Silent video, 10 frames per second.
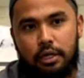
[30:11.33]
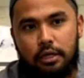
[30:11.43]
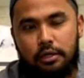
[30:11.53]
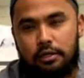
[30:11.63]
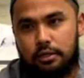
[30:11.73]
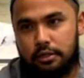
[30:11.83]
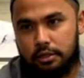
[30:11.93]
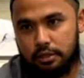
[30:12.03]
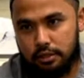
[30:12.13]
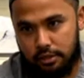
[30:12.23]
Yeah,
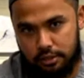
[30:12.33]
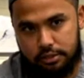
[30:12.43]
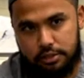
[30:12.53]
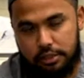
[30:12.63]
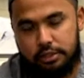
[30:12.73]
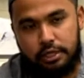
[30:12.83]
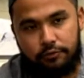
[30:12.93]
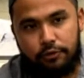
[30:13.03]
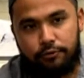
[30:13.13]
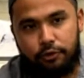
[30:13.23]
it's
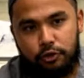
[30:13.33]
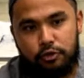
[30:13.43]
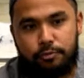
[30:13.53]
safer for you,